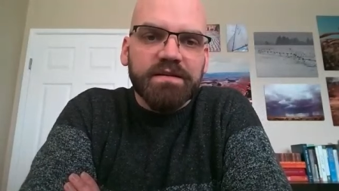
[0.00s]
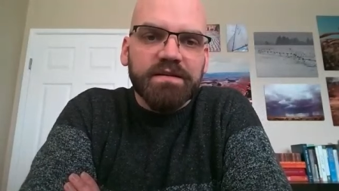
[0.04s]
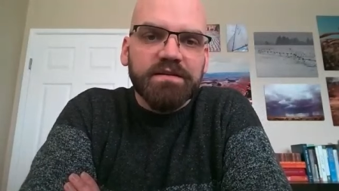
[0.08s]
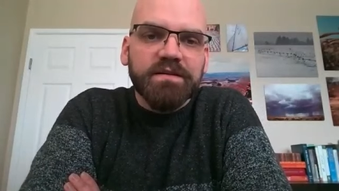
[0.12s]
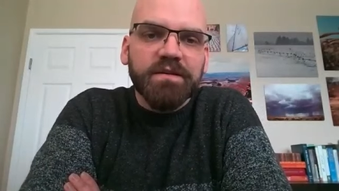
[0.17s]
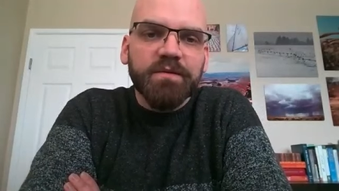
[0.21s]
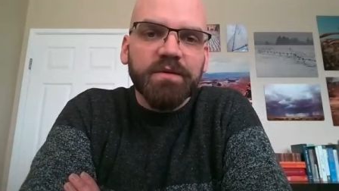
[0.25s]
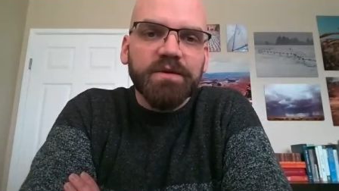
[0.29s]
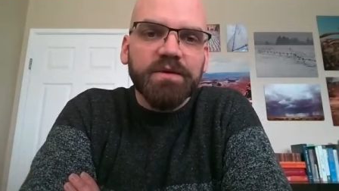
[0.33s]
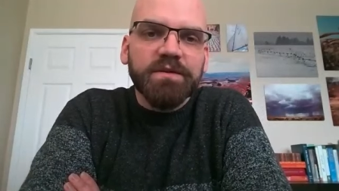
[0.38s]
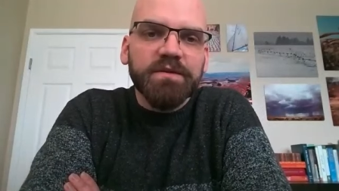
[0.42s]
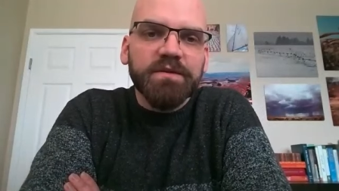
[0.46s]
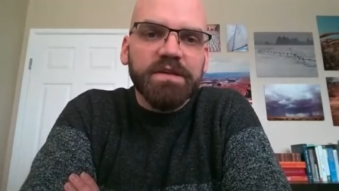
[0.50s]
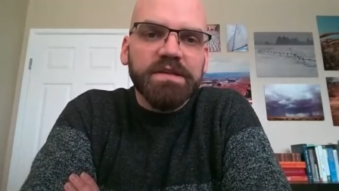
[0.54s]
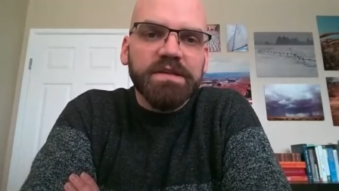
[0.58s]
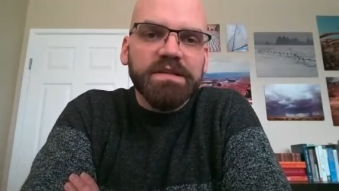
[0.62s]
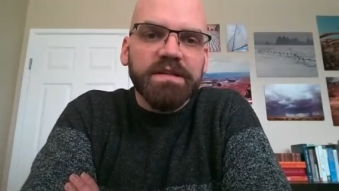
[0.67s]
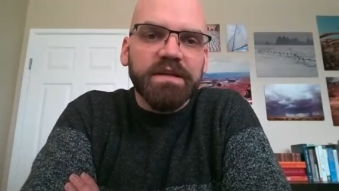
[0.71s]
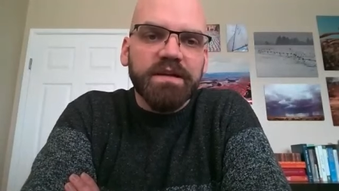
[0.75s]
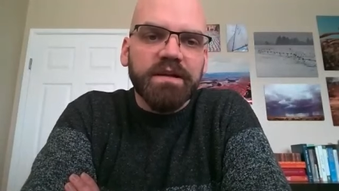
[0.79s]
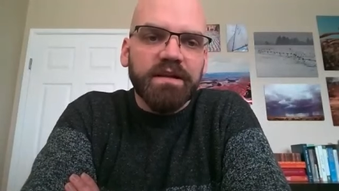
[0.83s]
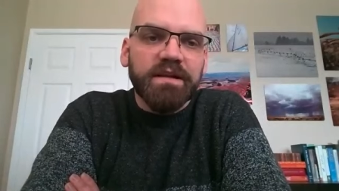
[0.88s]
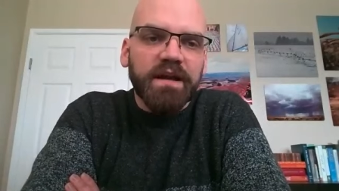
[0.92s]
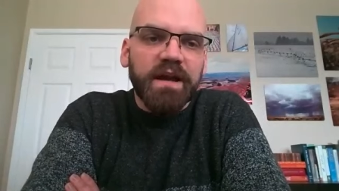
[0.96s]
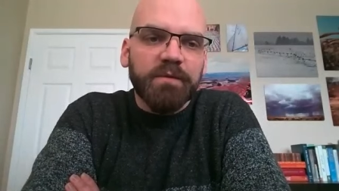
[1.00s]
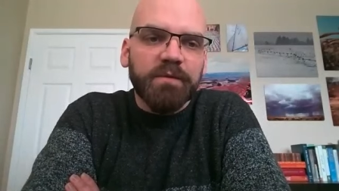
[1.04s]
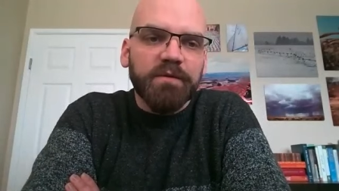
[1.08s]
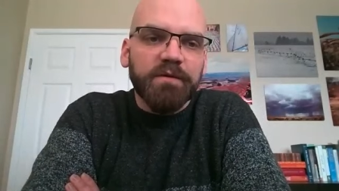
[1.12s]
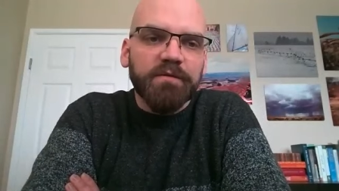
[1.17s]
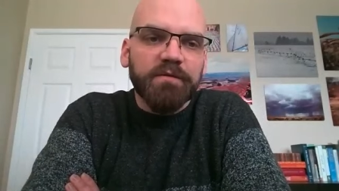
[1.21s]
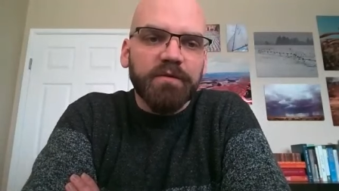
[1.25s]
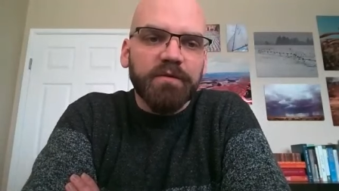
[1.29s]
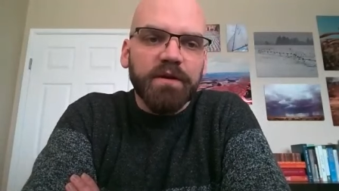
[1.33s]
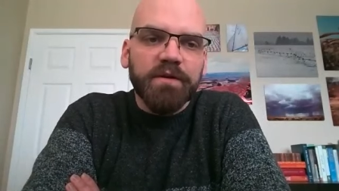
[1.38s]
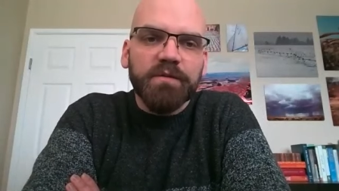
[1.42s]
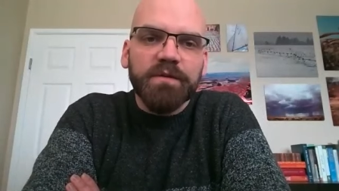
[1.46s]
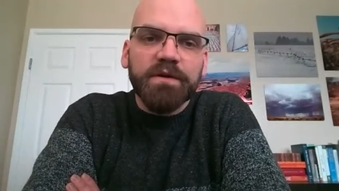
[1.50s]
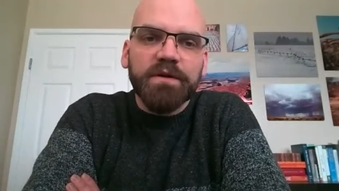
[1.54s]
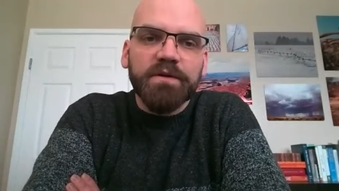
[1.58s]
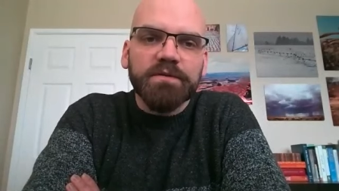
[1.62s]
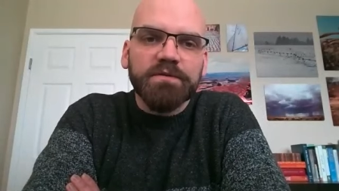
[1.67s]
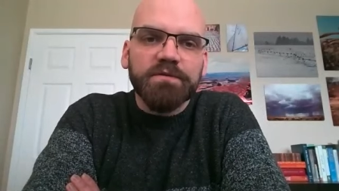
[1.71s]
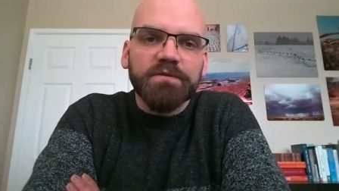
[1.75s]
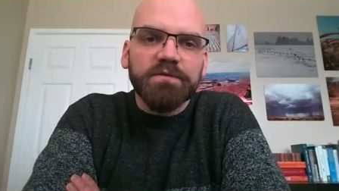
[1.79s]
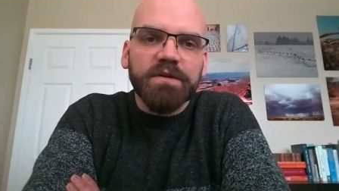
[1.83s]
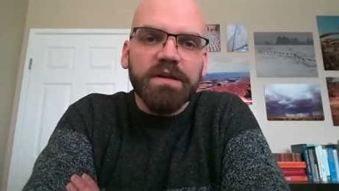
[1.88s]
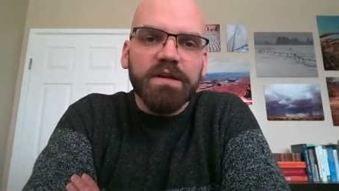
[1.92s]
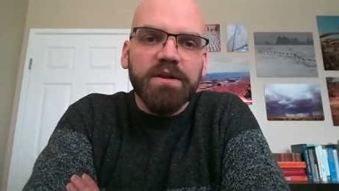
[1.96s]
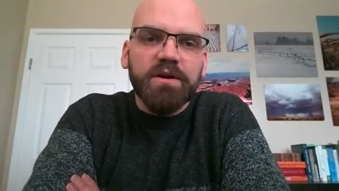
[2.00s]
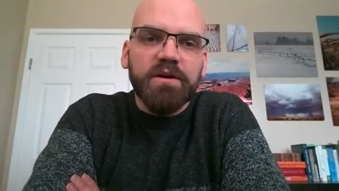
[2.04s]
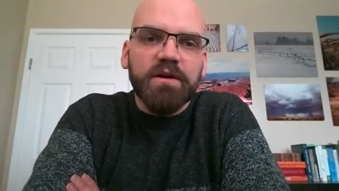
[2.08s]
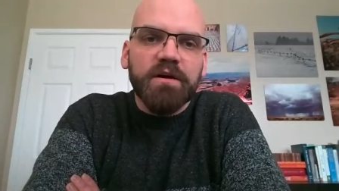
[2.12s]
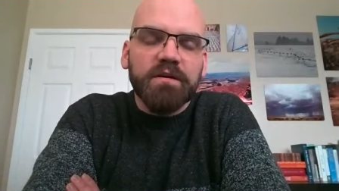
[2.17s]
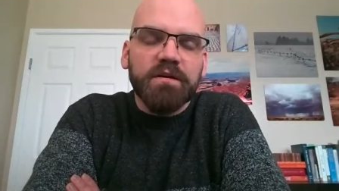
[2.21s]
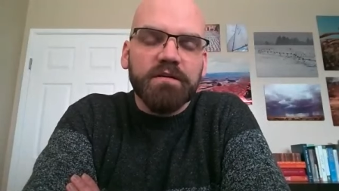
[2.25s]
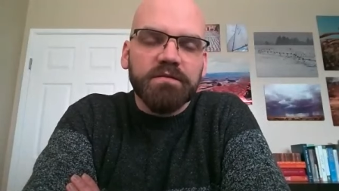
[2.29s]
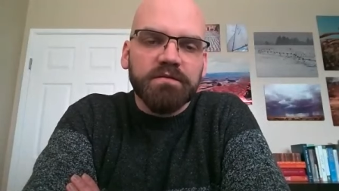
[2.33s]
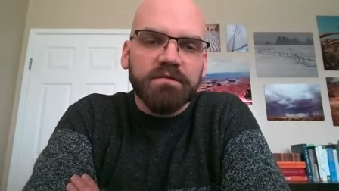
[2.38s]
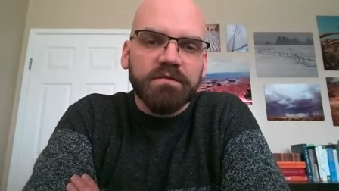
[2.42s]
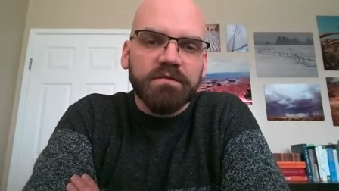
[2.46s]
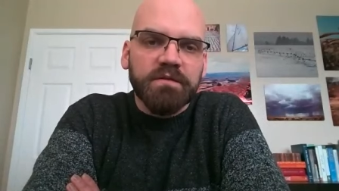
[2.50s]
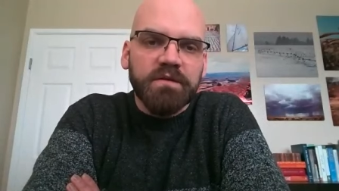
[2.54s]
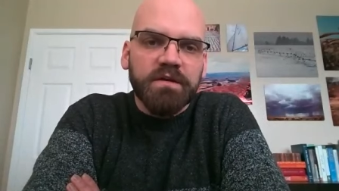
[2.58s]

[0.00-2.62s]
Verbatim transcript: no we do this in a collaborative way where we don't do it at all